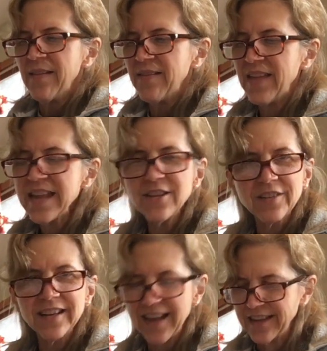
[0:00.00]
then you
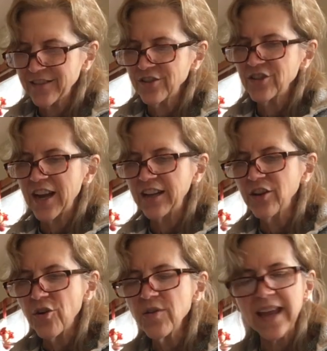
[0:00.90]
can ask your child,
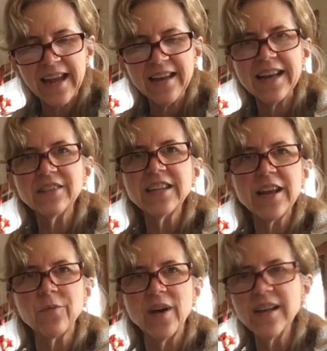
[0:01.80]
okay, now
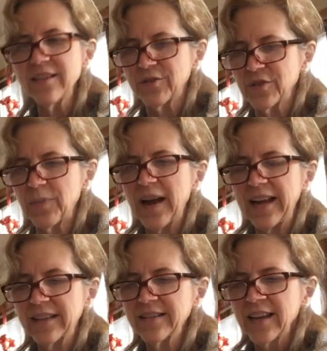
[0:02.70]
take one of those
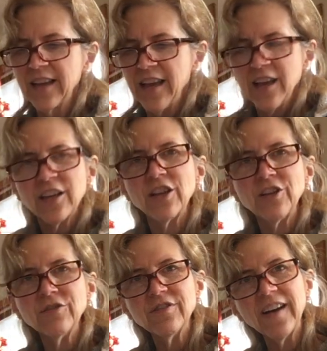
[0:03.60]
piles, can
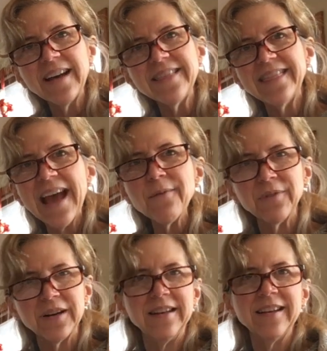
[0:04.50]
you divide that
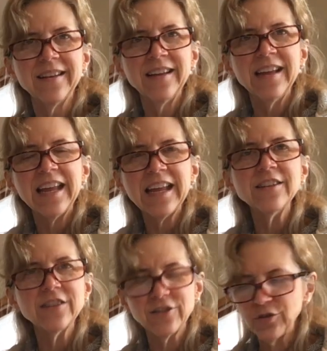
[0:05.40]
one
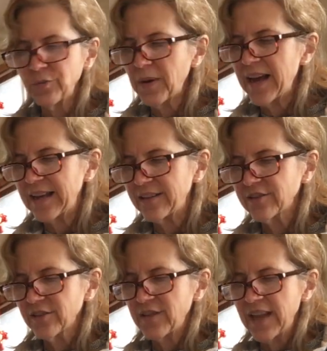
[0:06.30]
into two piles
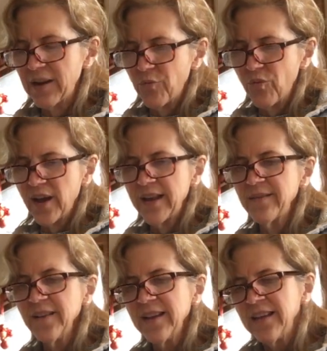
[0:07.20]
so that
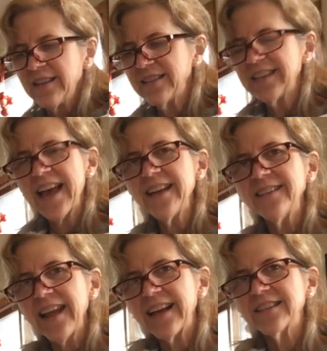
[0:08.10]
one set
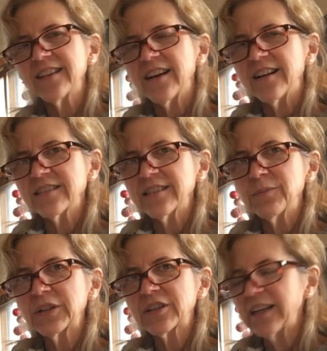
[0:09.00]
has
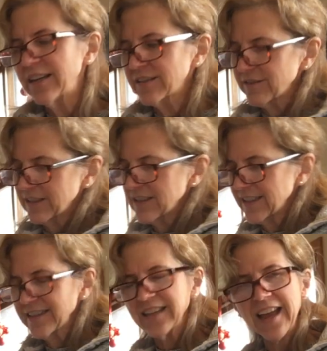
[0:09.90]
similar
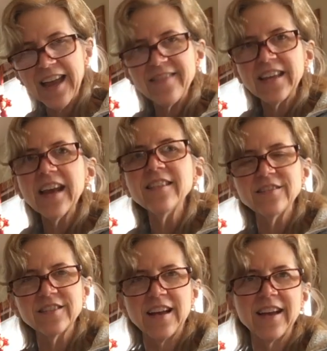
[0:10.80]
characteristics and the other
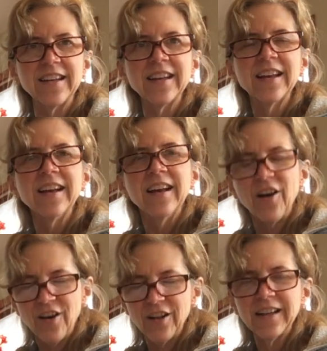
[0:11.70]
side
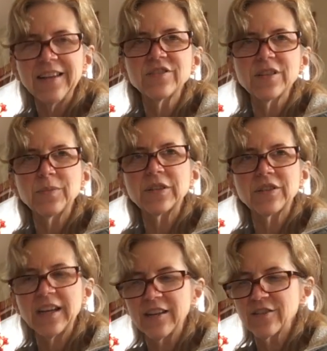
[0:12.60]
all have similar
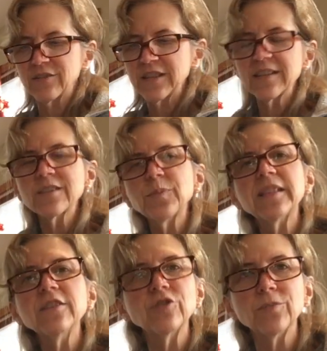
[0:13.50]
characteristics, but
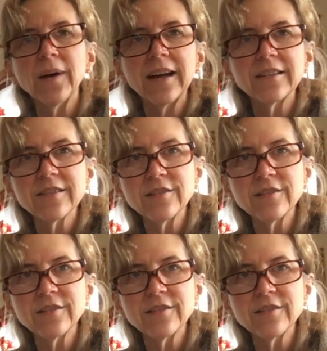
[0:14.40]
the two piles are